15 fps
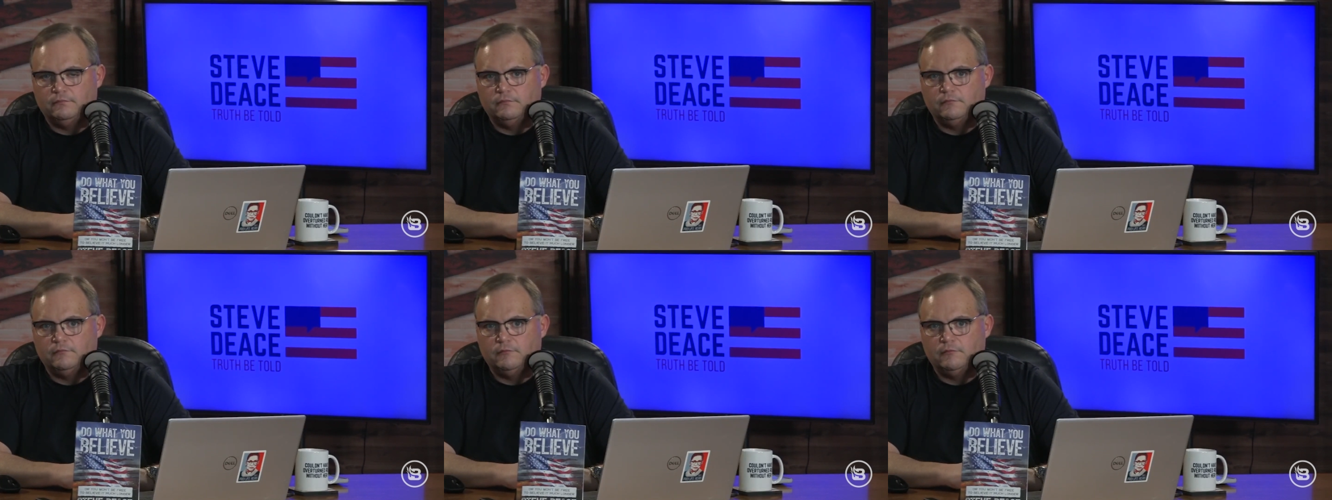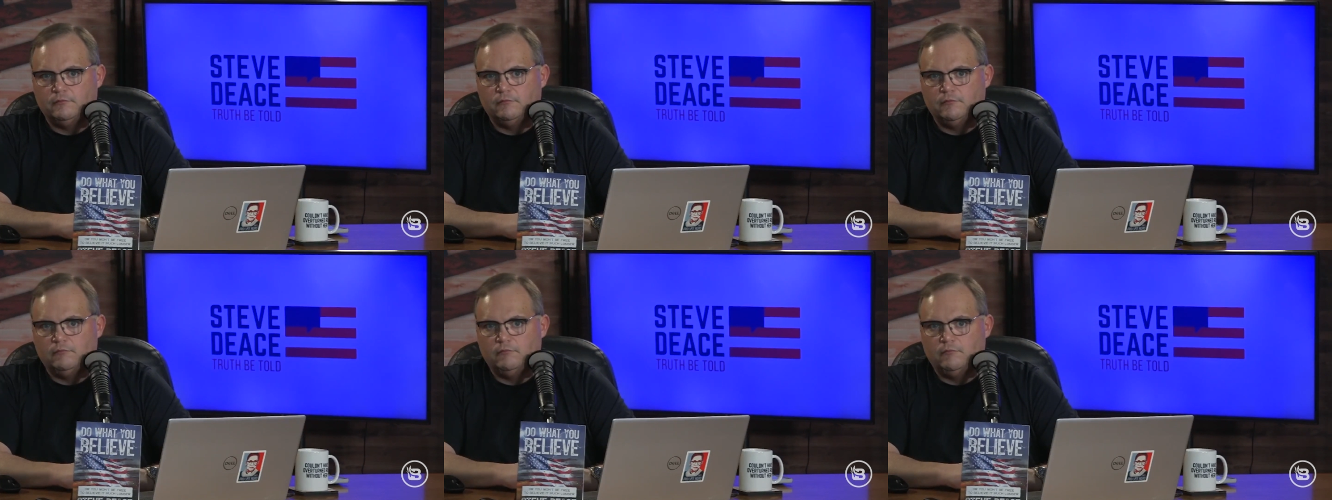
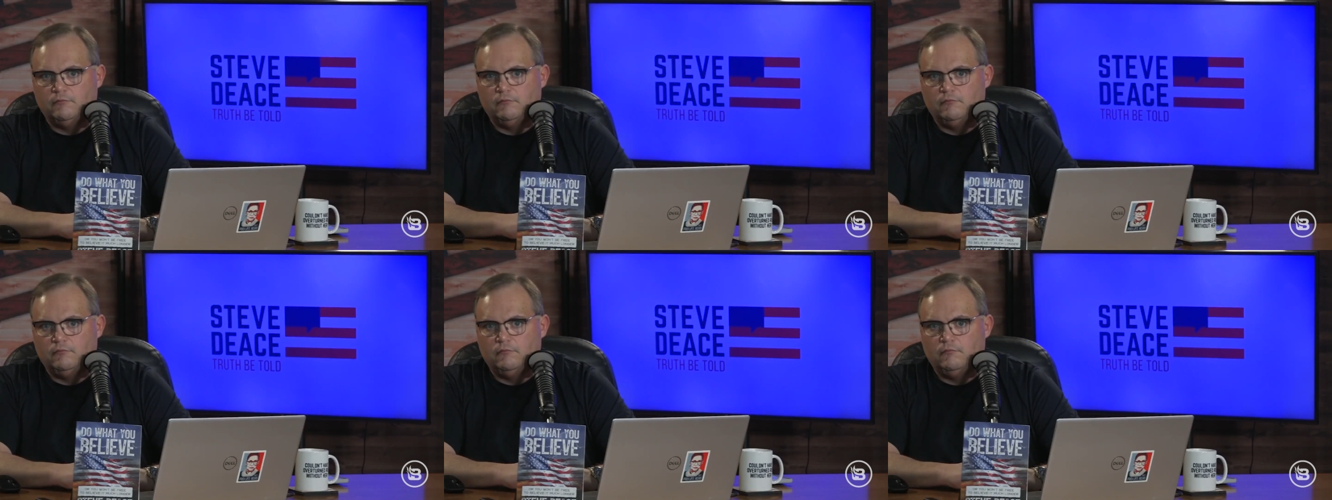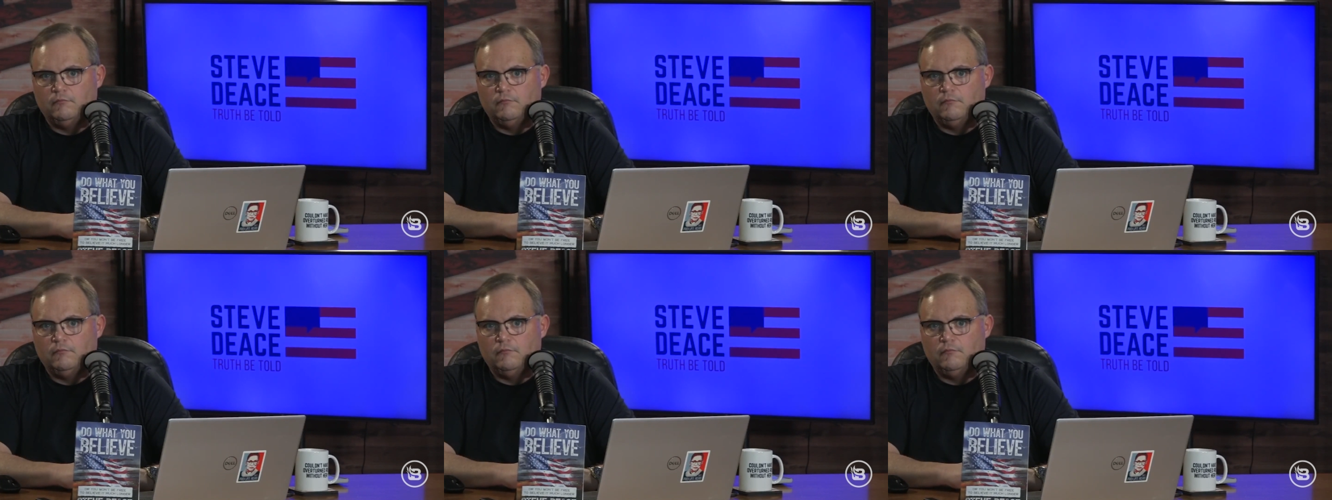
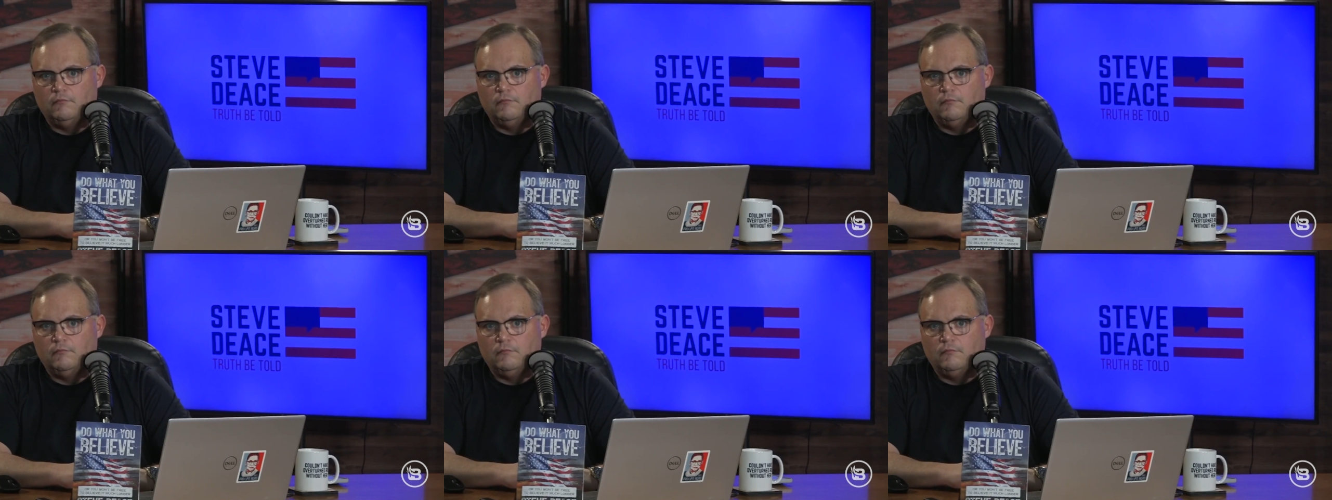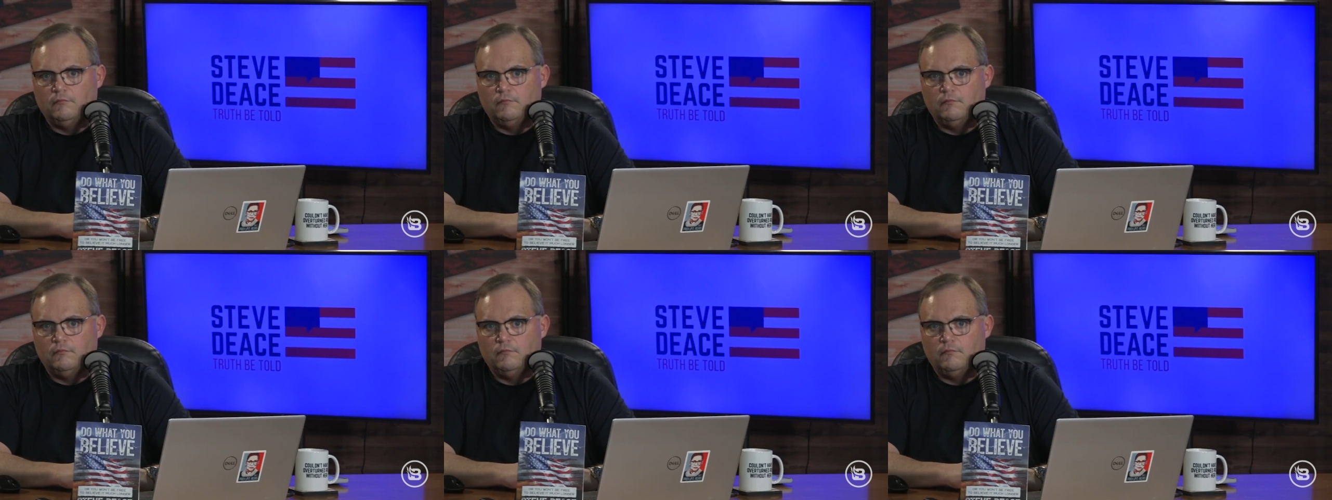
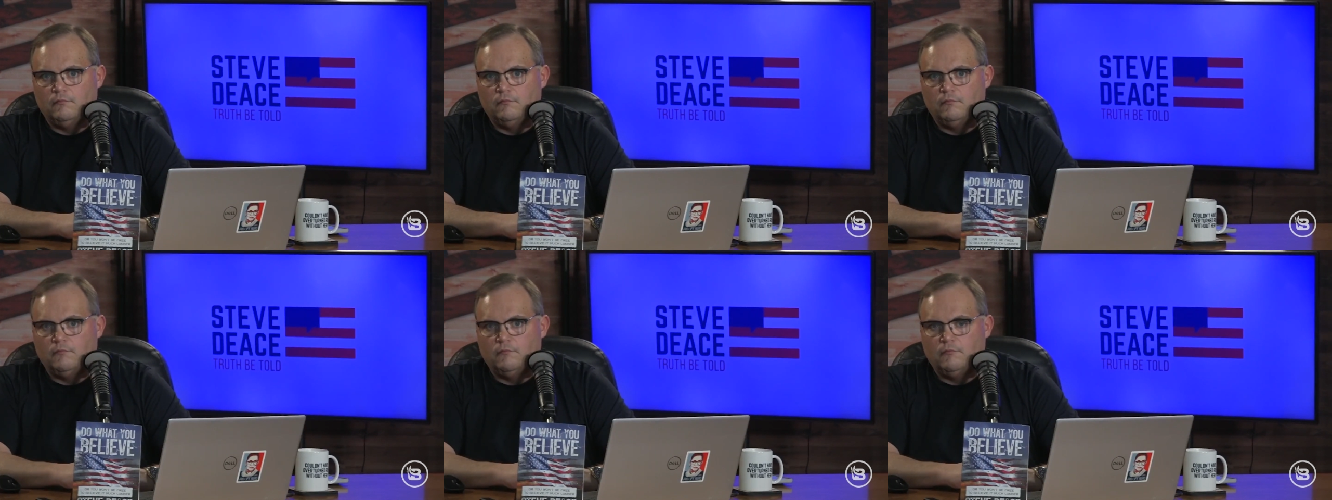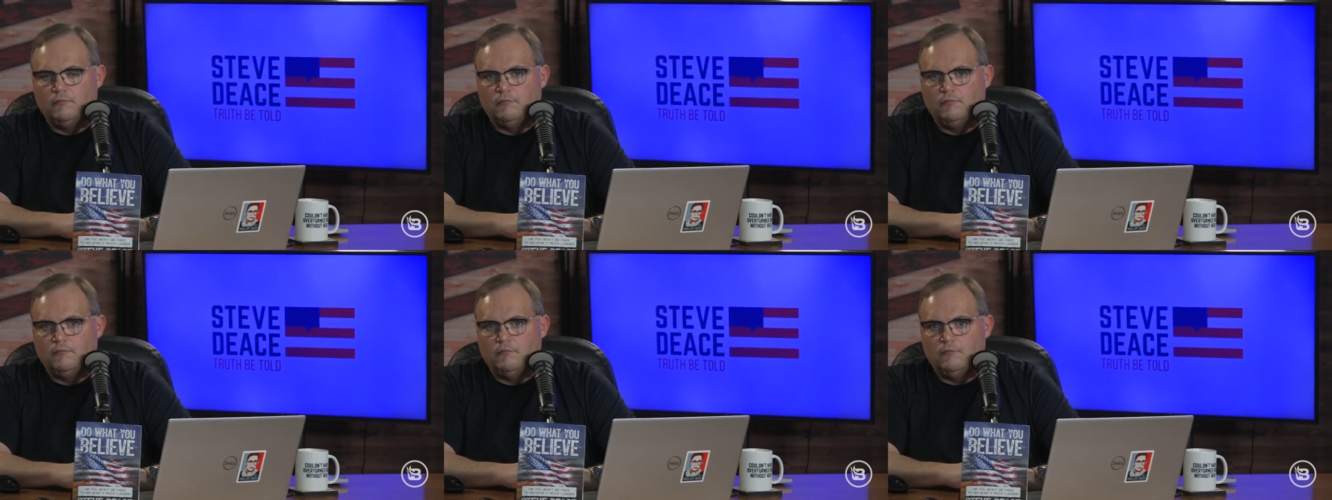
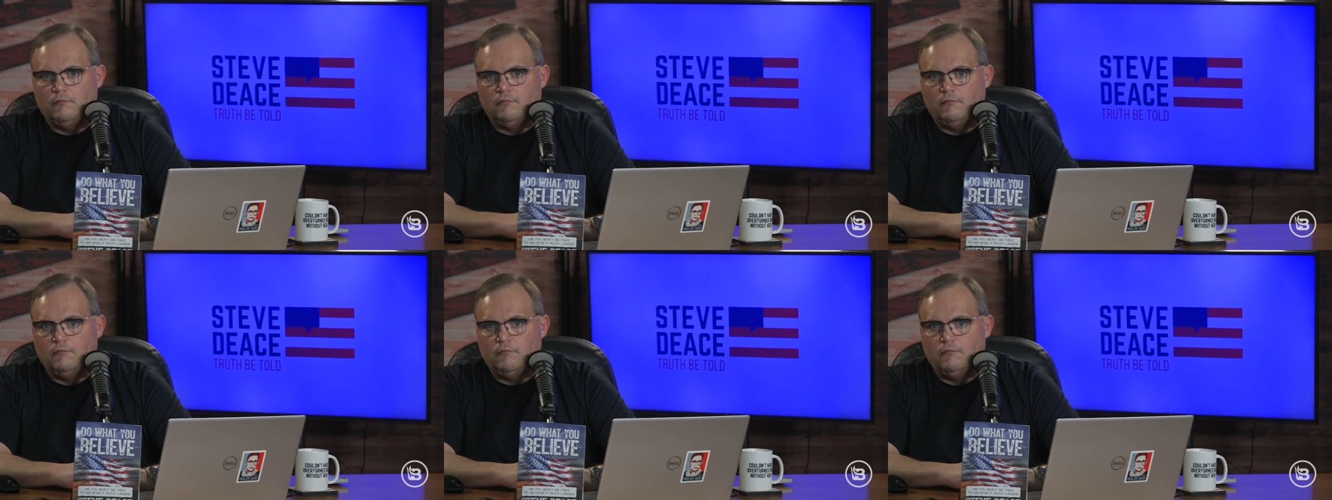[no speech]